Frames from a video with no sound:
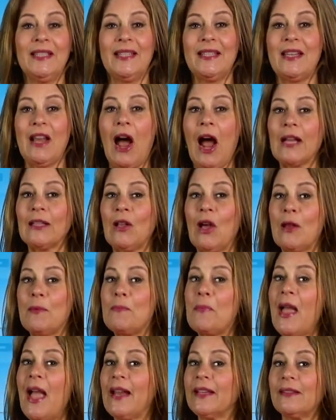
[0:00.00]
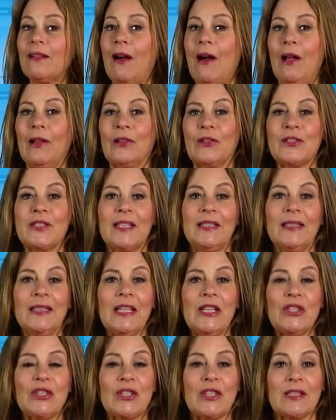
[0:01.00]
nylon pet collars and
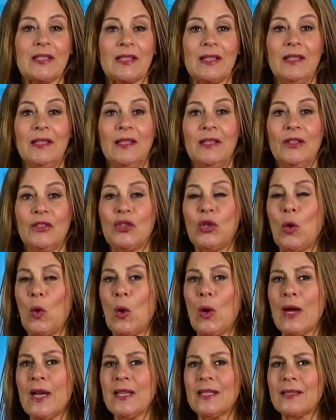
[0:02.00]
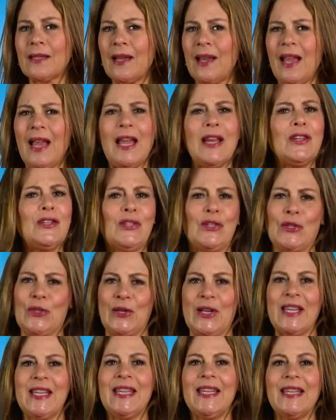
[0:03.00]
leashes, toys, and
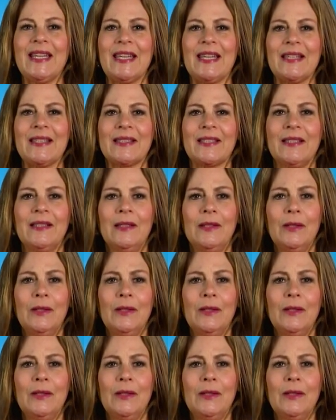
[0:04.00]
dirty keys.